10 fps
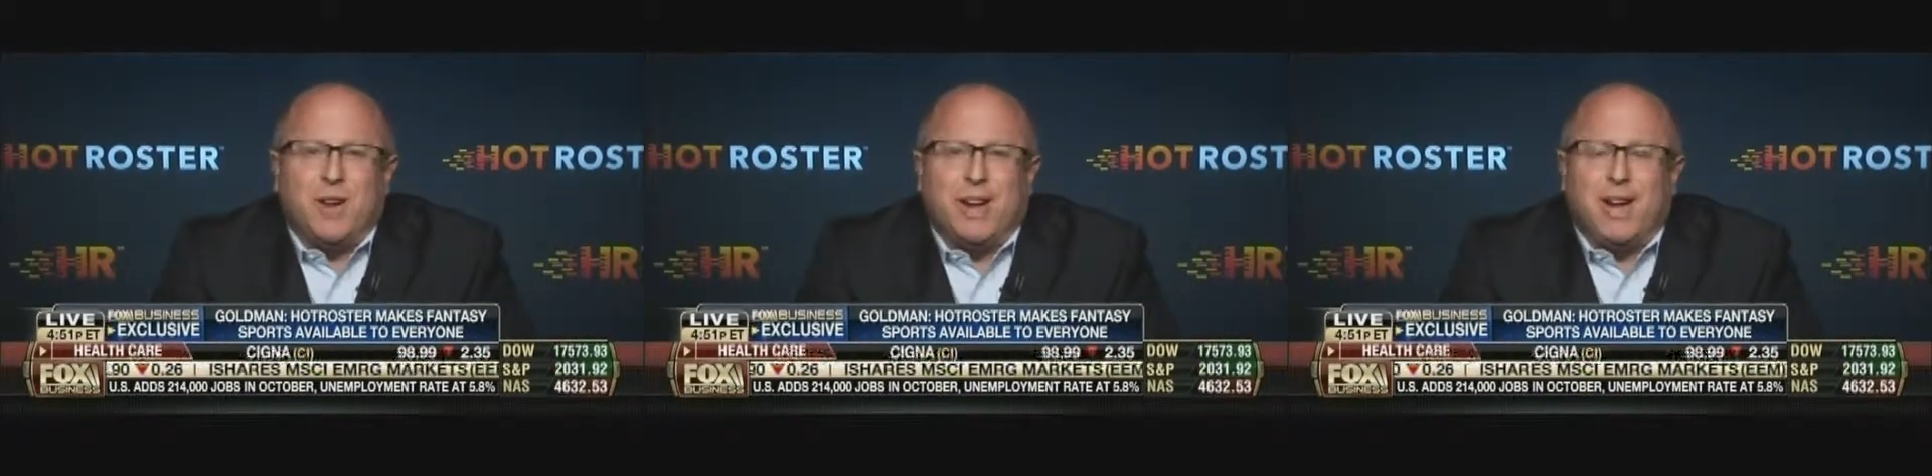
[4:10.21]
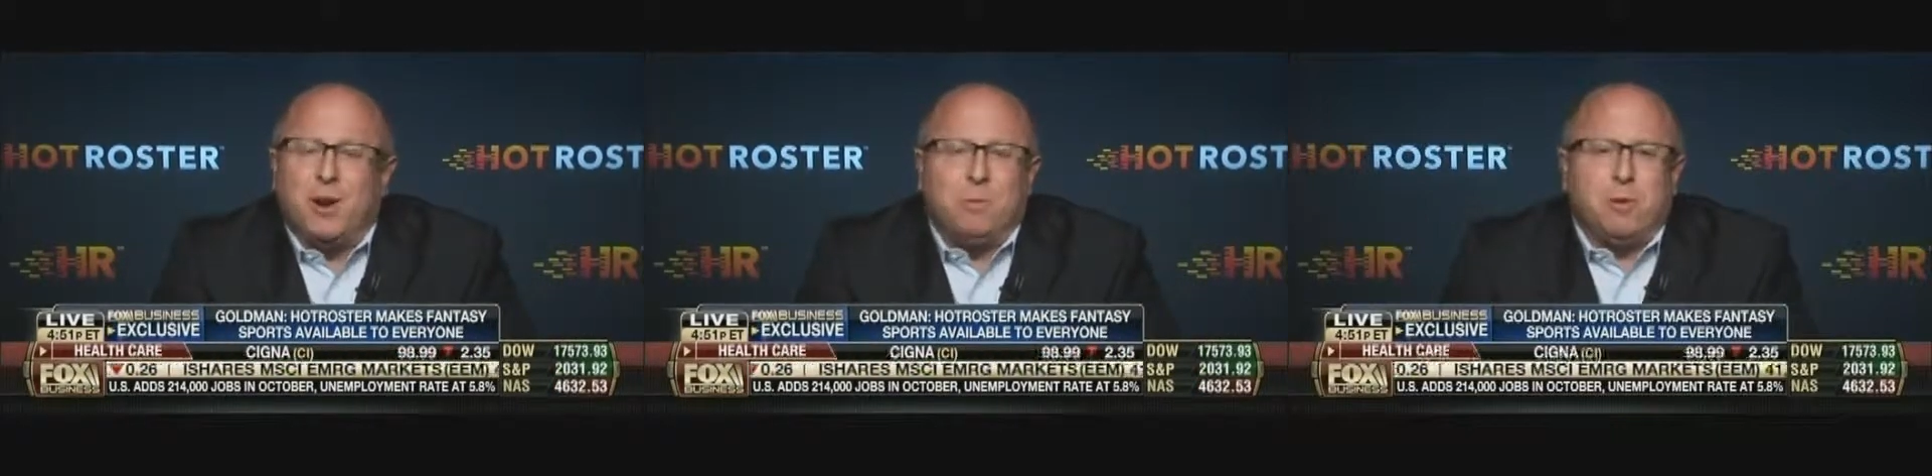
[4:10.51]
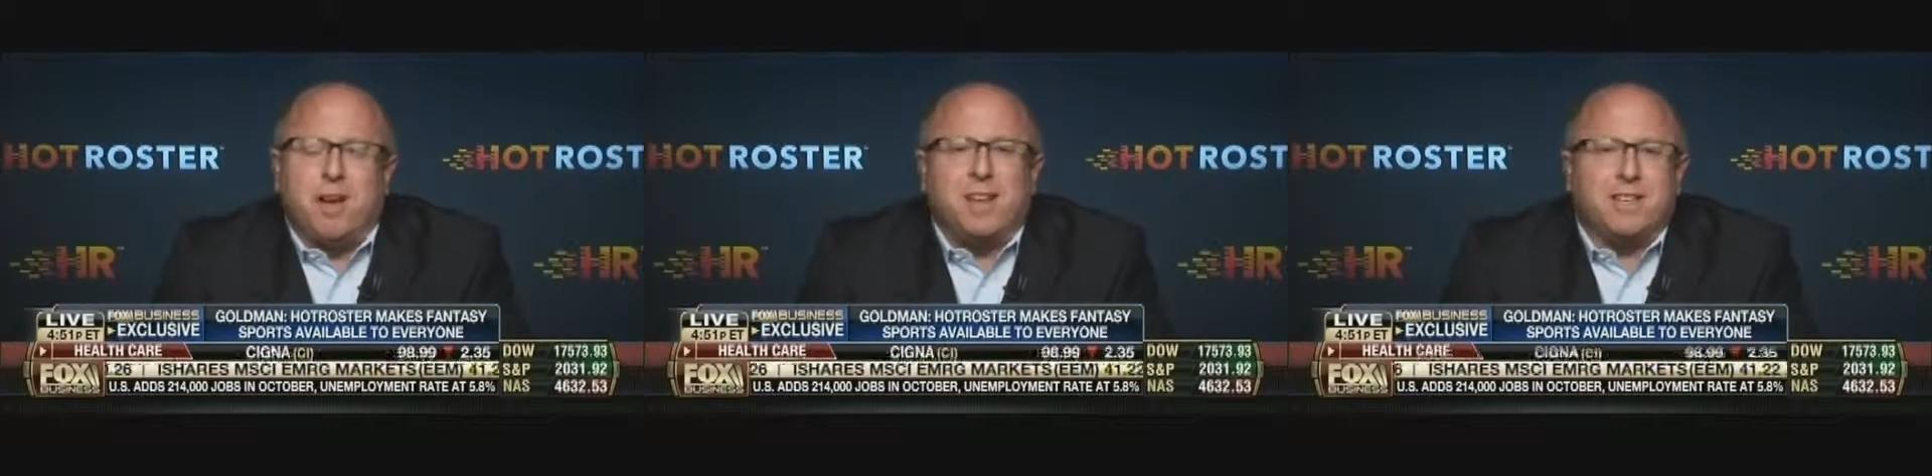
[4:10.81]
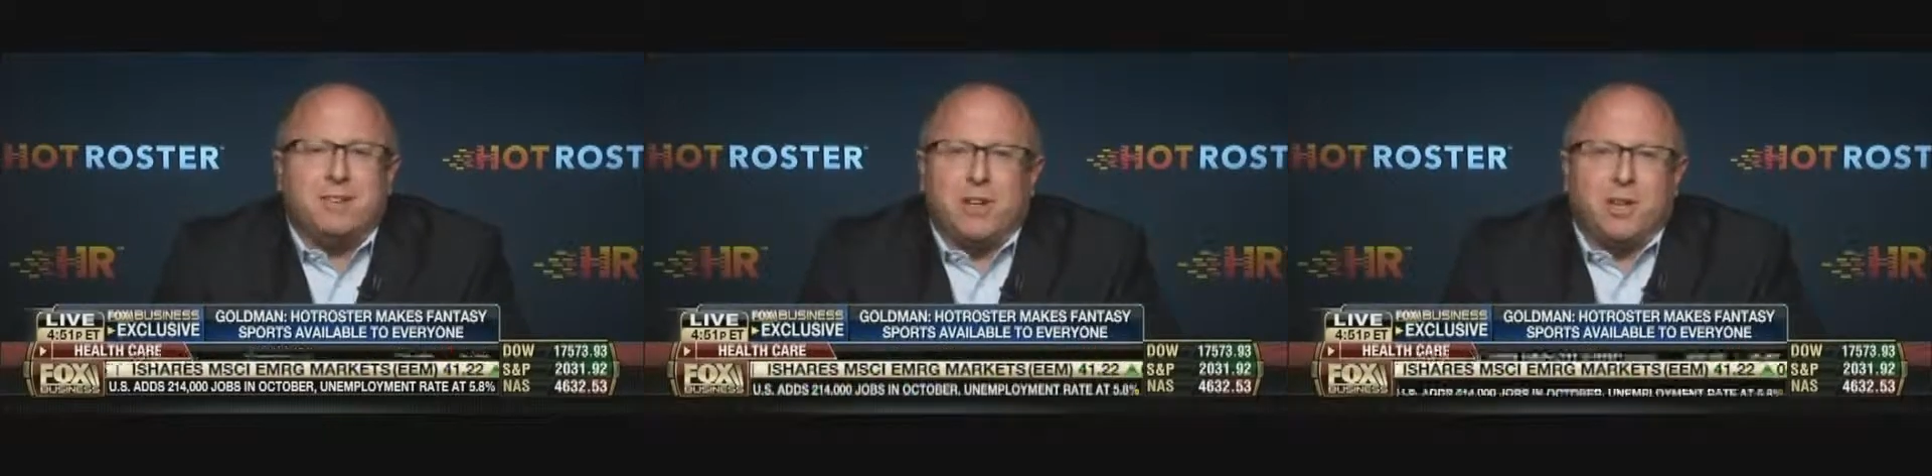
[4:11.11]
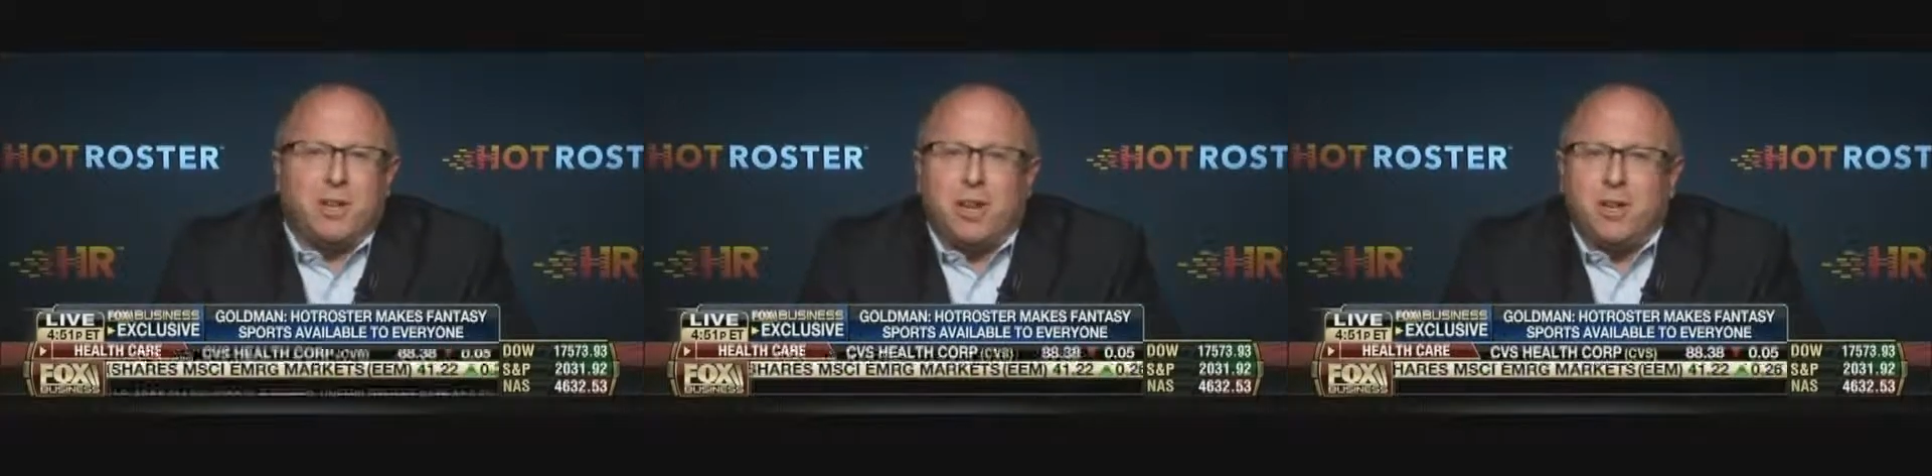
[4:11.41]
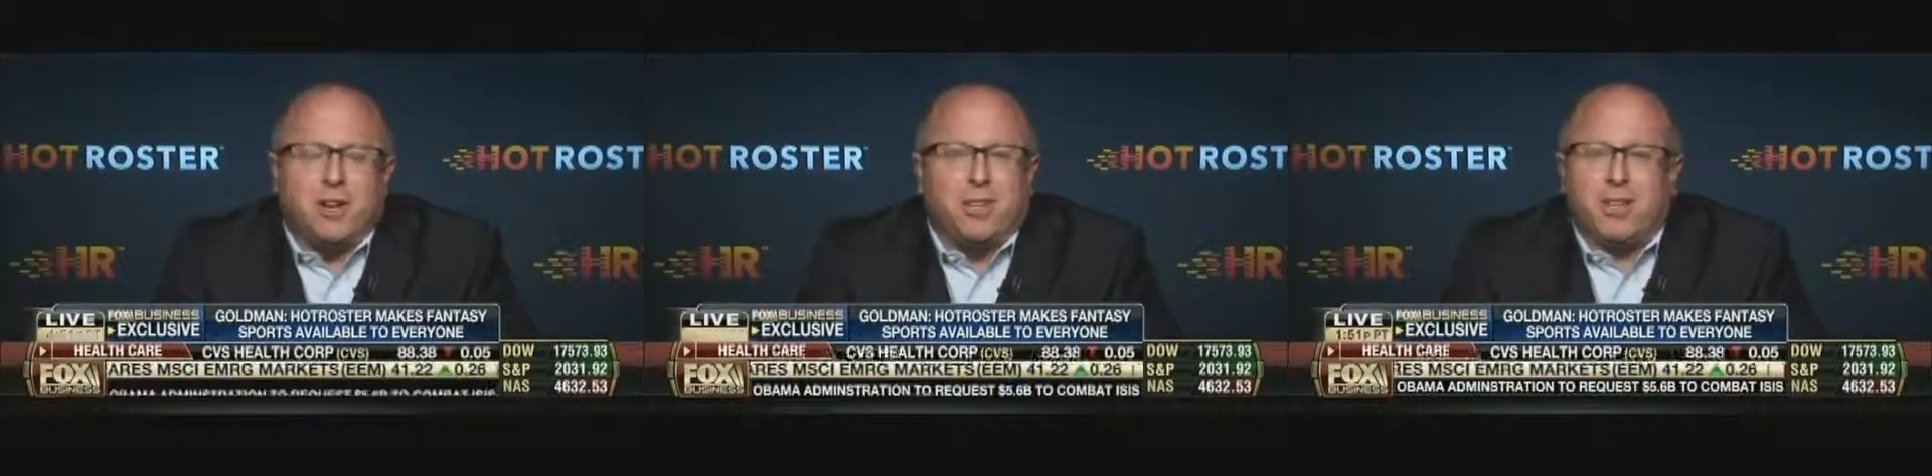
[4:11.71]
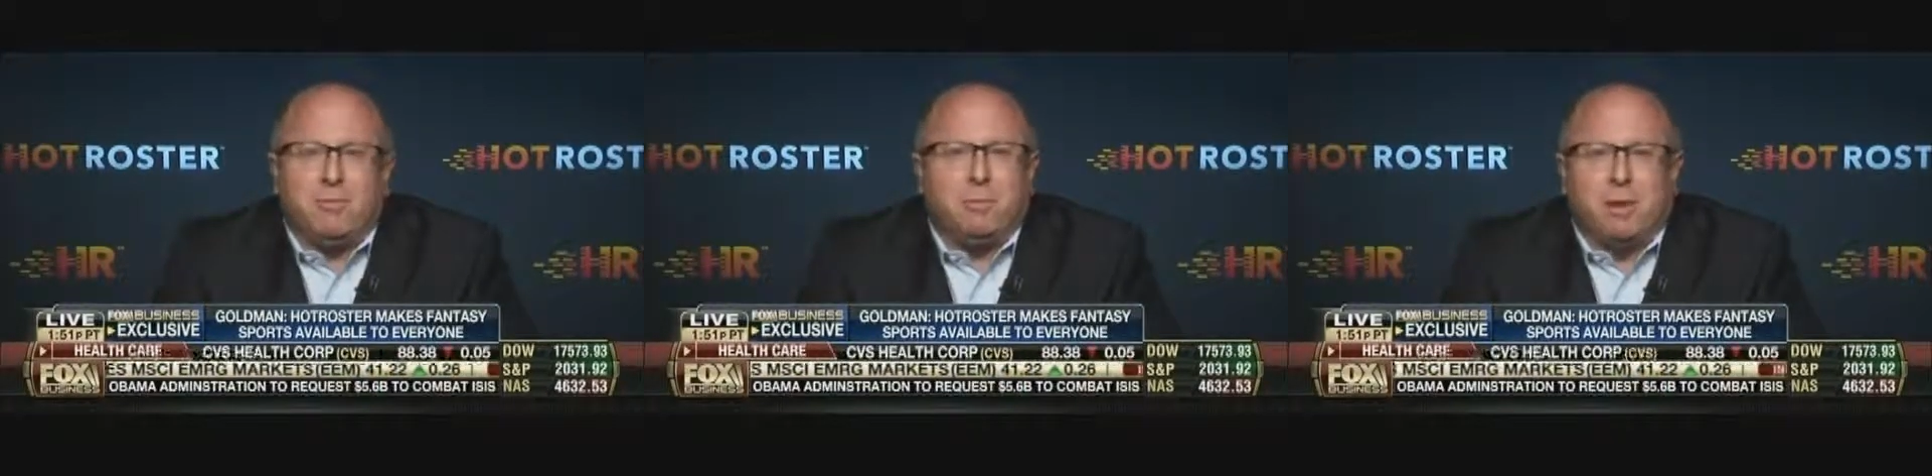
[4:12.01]
I hope you guys give it a shot. You're going to
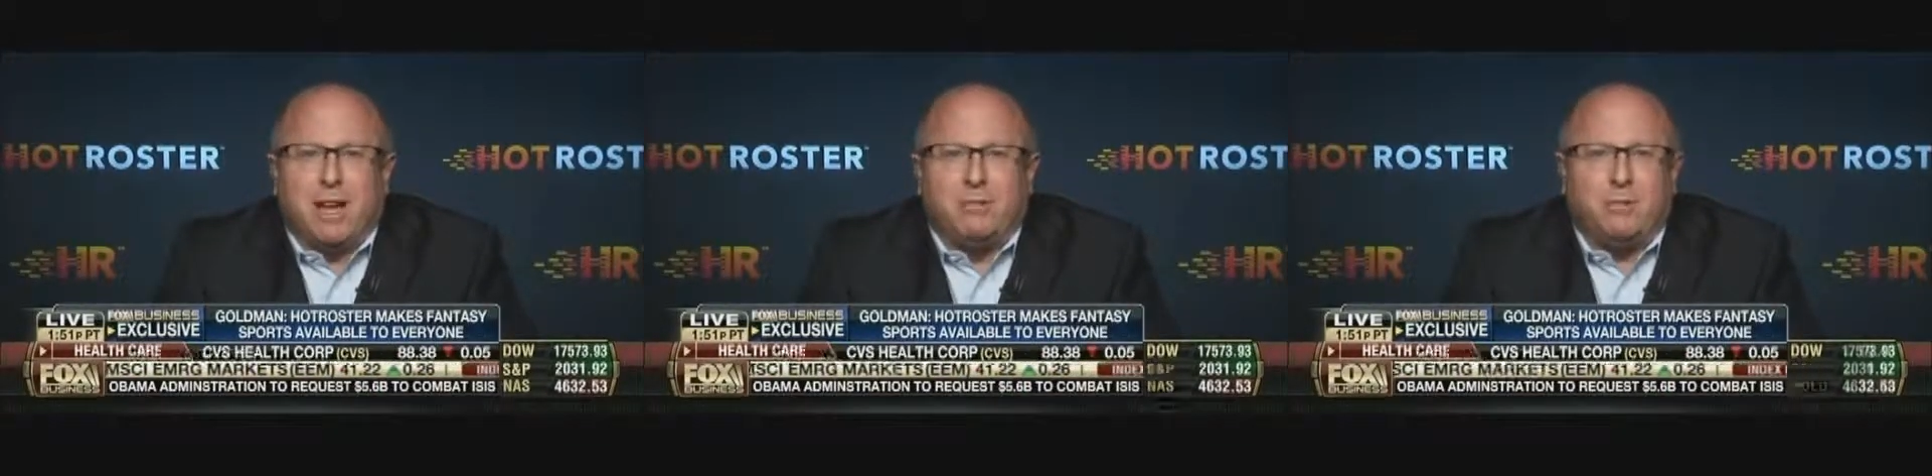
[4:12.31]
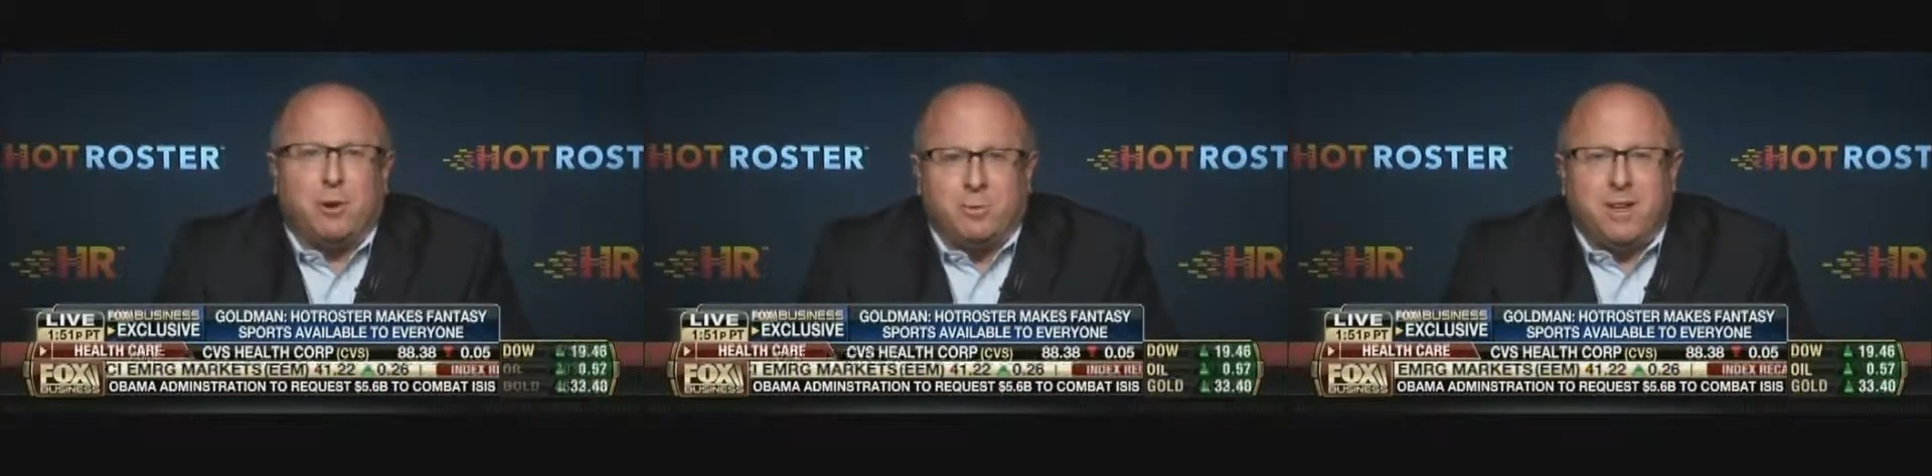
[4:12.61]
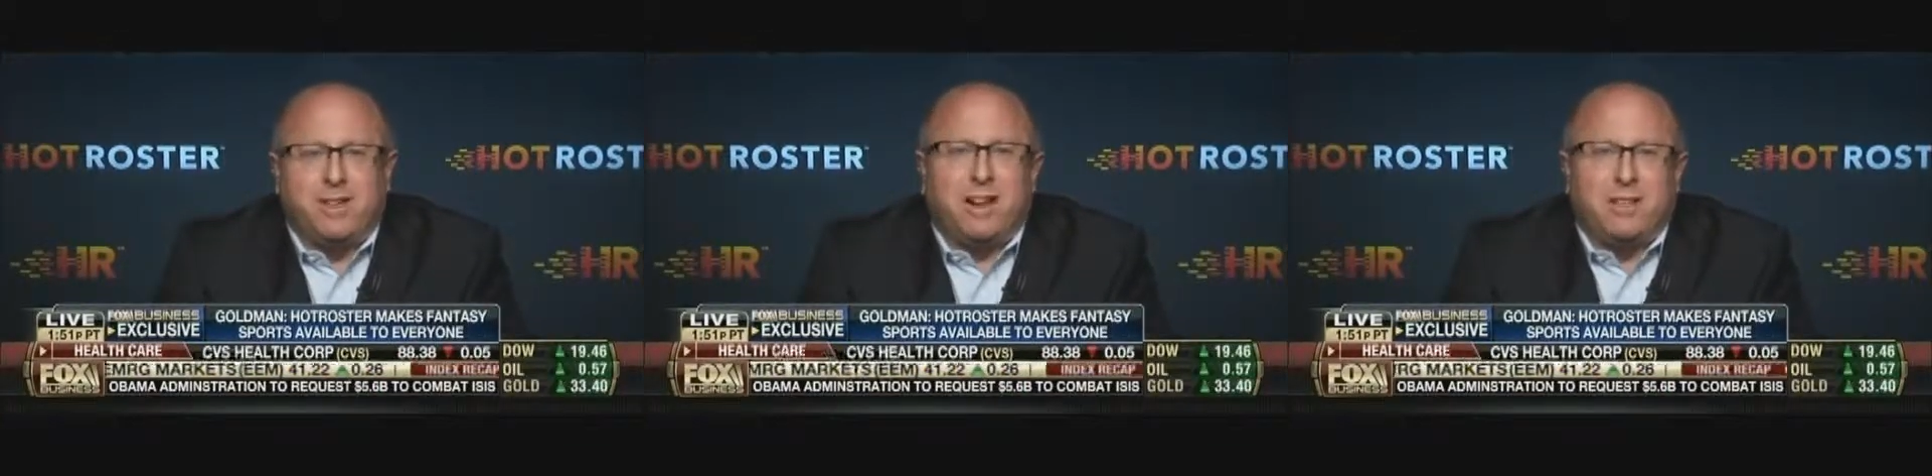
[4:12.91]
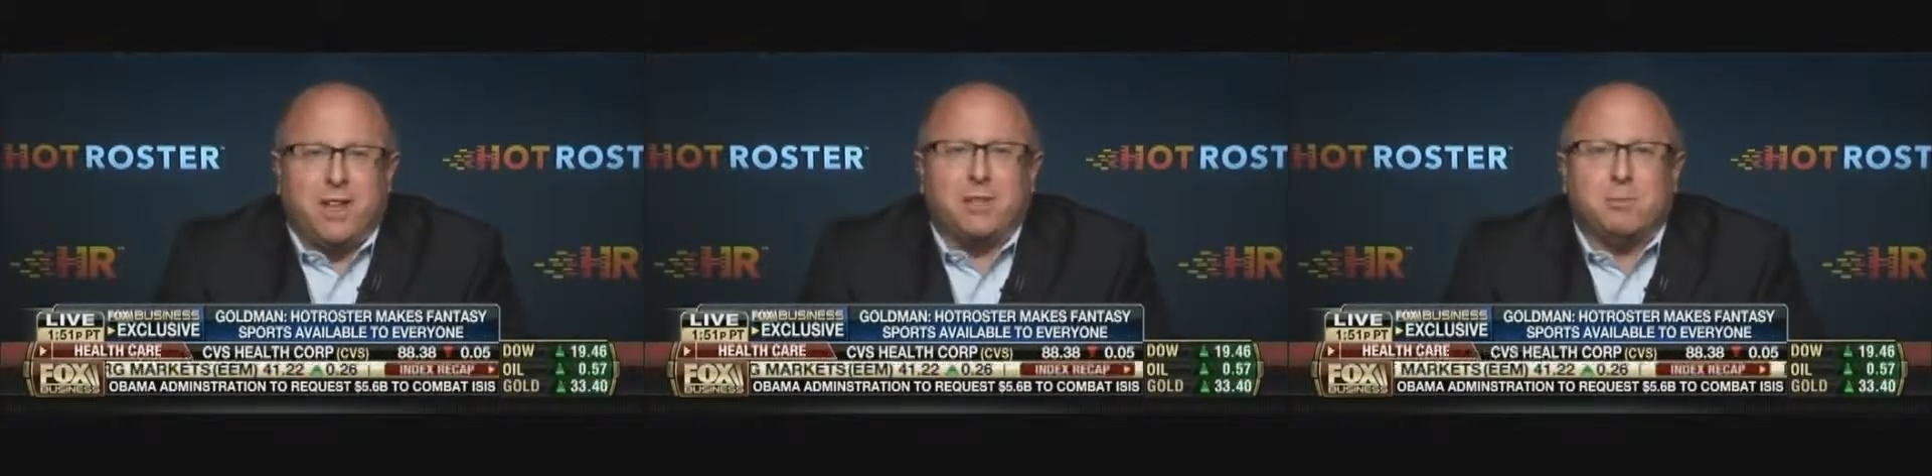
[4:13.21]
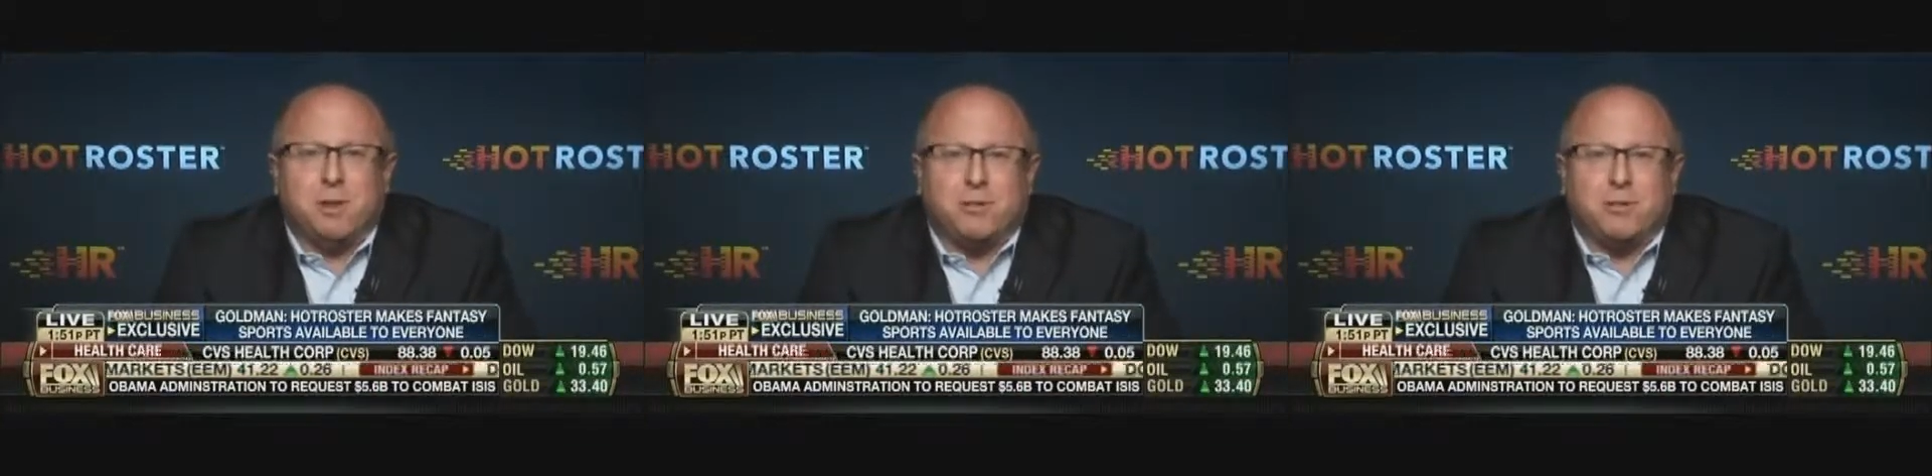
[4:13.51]
love the platform, and thanks so much